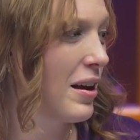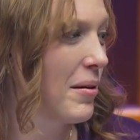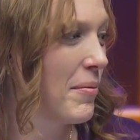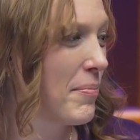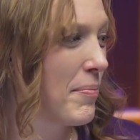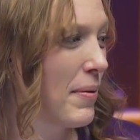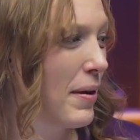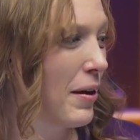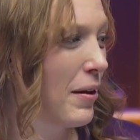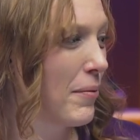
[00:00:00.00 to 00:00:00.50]

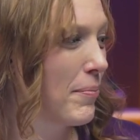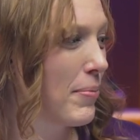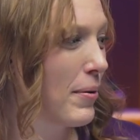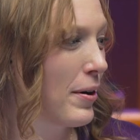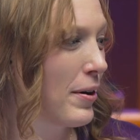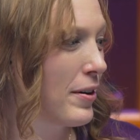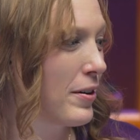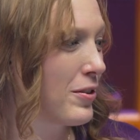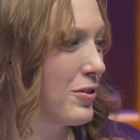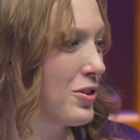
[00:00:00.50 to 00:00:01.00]
Bill
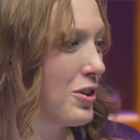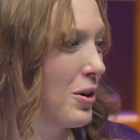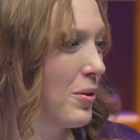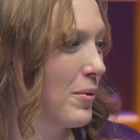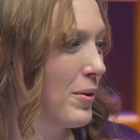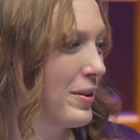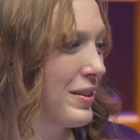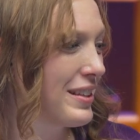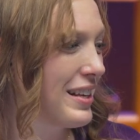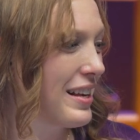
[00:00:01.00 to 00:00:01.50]
Burr,
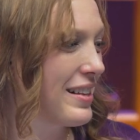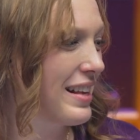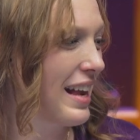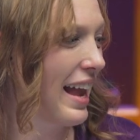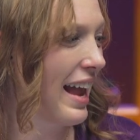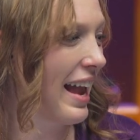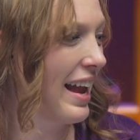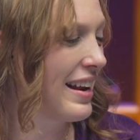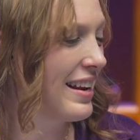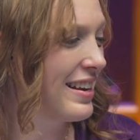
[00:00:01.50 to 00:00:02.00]
Joel says,
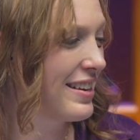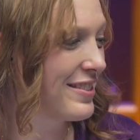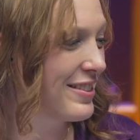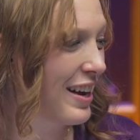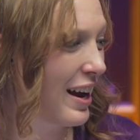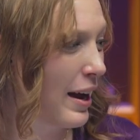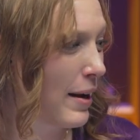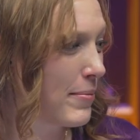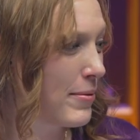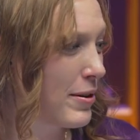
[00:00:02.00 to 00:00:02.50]
any
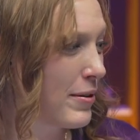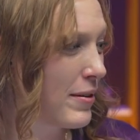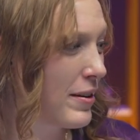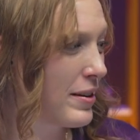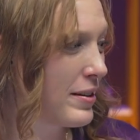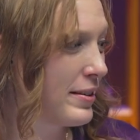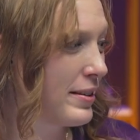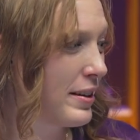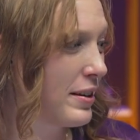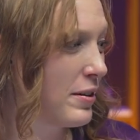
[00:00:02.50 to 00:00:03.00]
job you
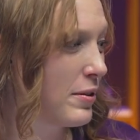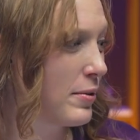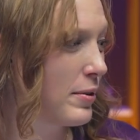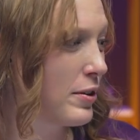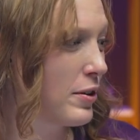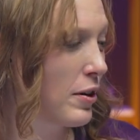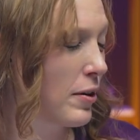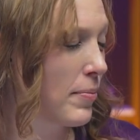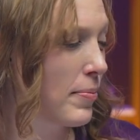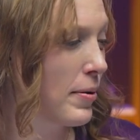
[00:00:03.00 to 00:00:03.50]
can do in
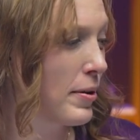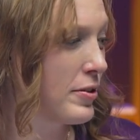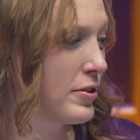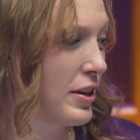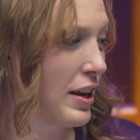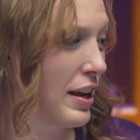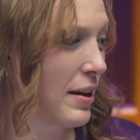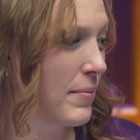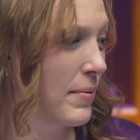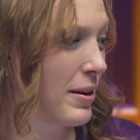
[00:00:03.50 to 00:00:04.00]
your
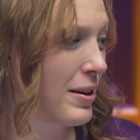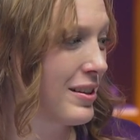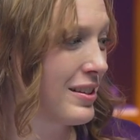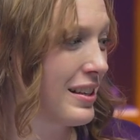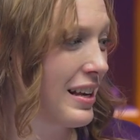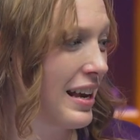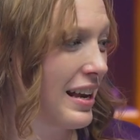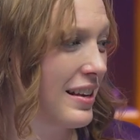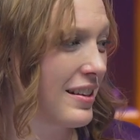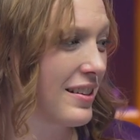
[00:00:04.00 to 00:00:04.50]
pajamas
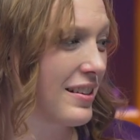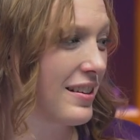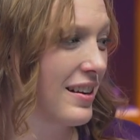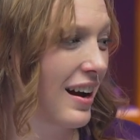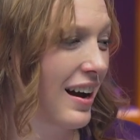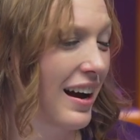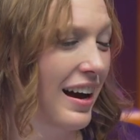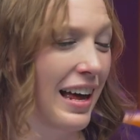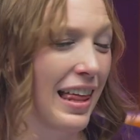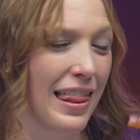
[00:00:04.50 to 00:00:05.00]
is
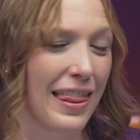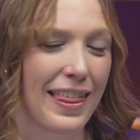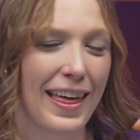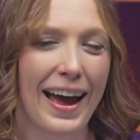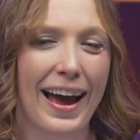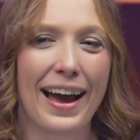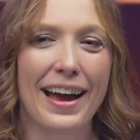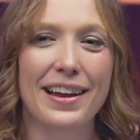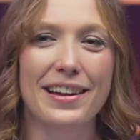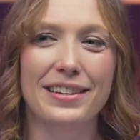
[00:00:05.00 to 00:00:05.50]
not
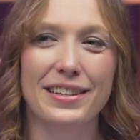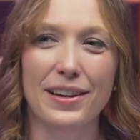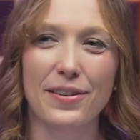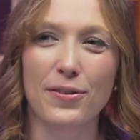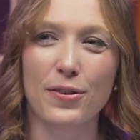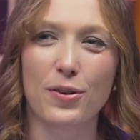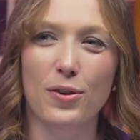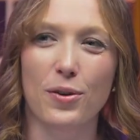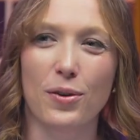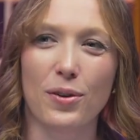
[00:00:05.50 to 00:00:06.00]
that
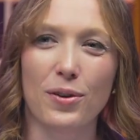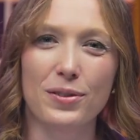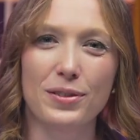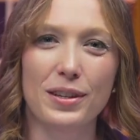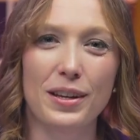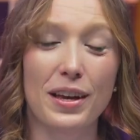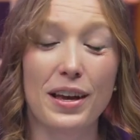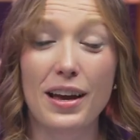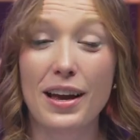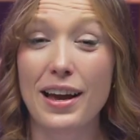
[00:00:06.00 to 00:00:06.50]
difficult.
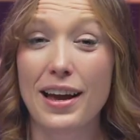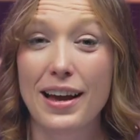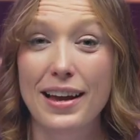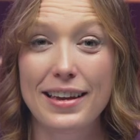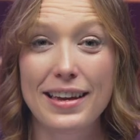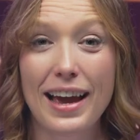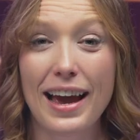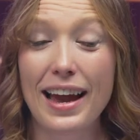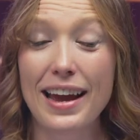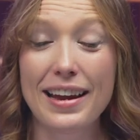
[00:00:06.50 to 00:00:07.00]

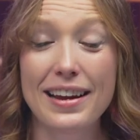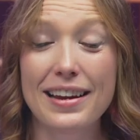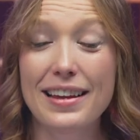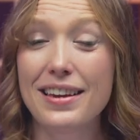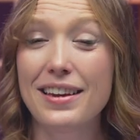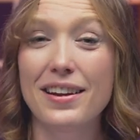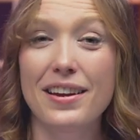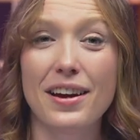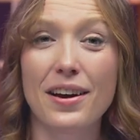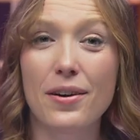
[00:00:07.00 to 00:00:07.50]
Yeah, and
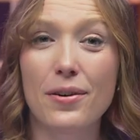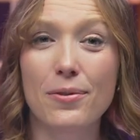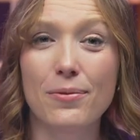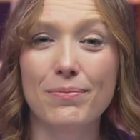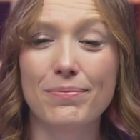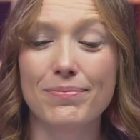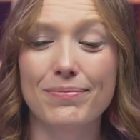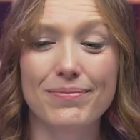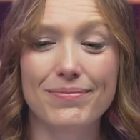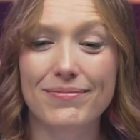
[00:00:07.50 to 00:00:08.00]
you know,
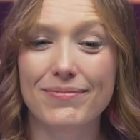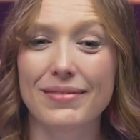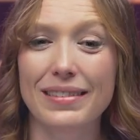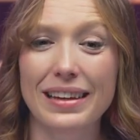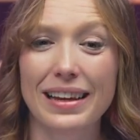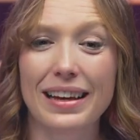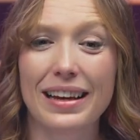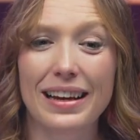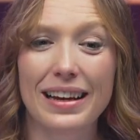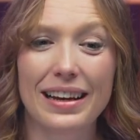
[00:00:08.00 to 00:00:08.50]

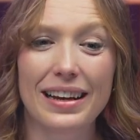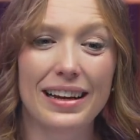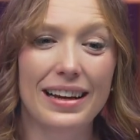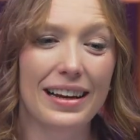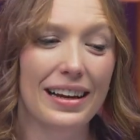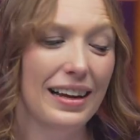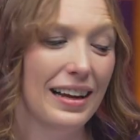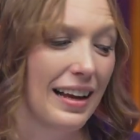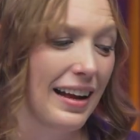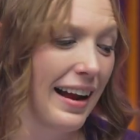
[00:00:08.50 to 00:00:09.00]

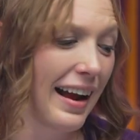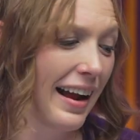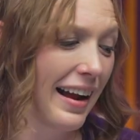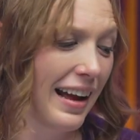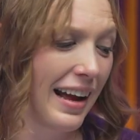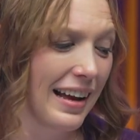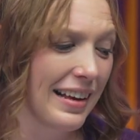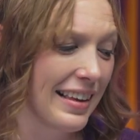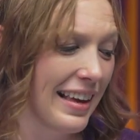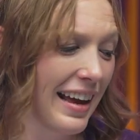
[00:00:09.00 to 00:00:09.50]

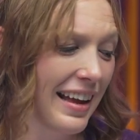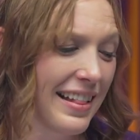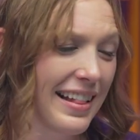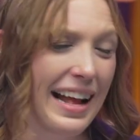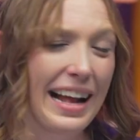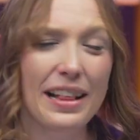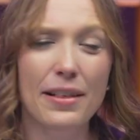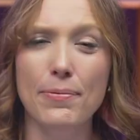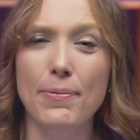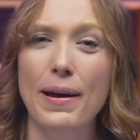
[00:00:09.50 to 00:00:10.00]
again,
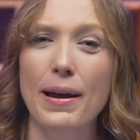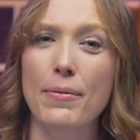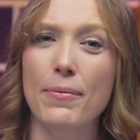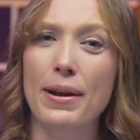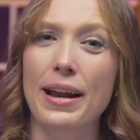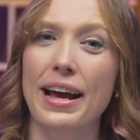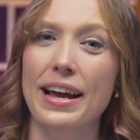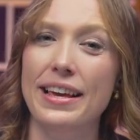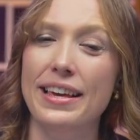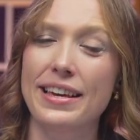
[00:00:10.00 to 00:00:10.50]
that's why
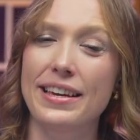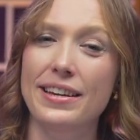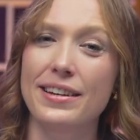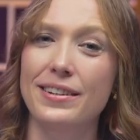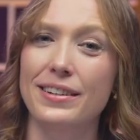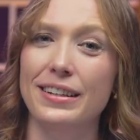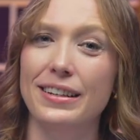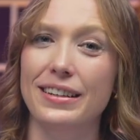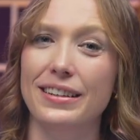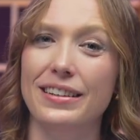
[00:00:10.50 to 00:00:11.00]
when I
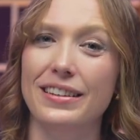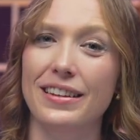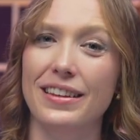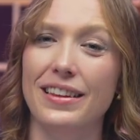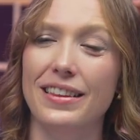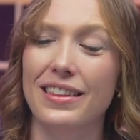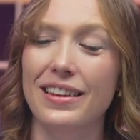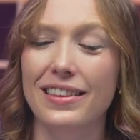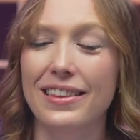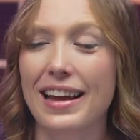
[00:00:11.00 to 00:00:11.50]
hear
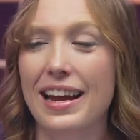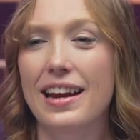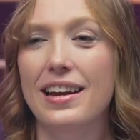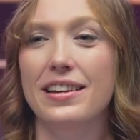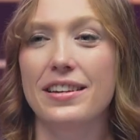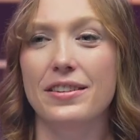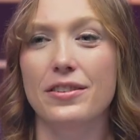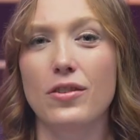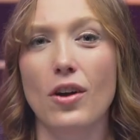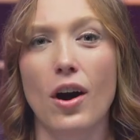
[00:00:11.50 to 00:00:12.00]
the
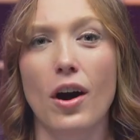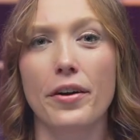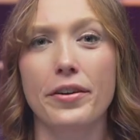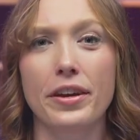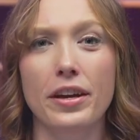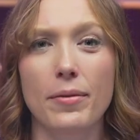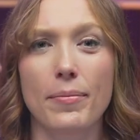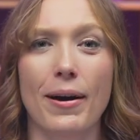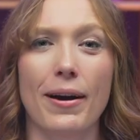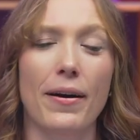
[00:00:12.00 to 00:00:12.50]
ladies
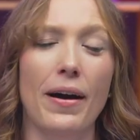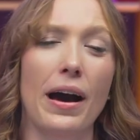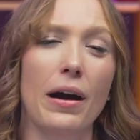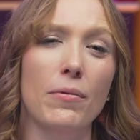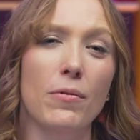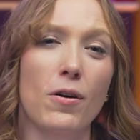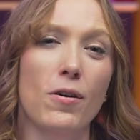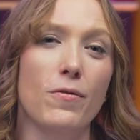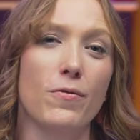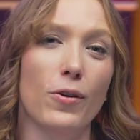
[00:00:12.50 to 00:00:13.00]
talking about
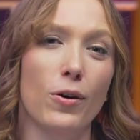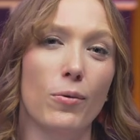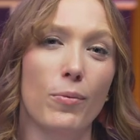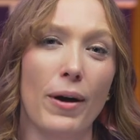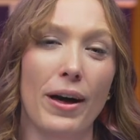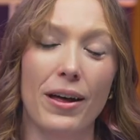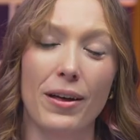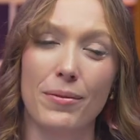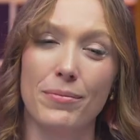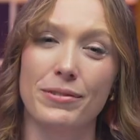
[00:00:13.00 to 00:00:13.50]
how
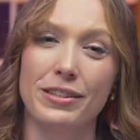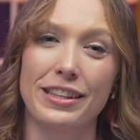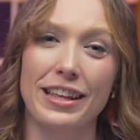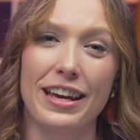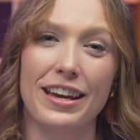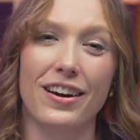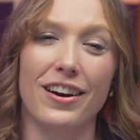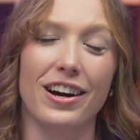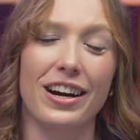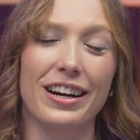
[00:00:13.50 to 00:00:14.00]
overwhelmed
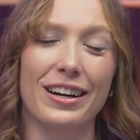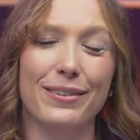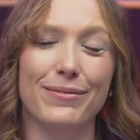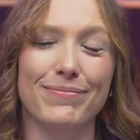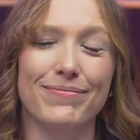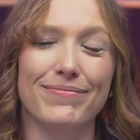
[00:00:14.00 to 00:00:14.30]
they are,